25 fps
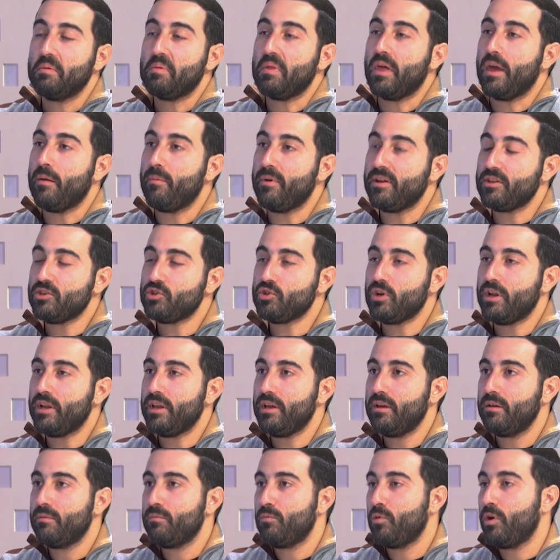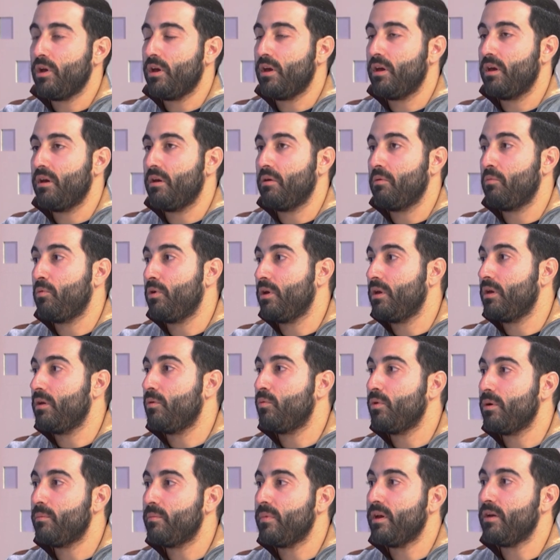eventually we
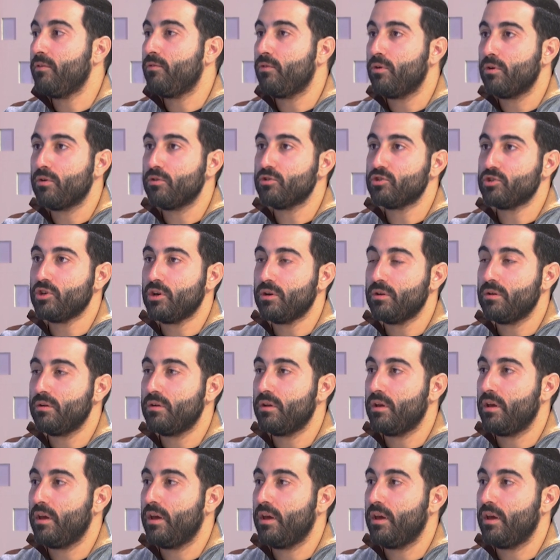may focus on,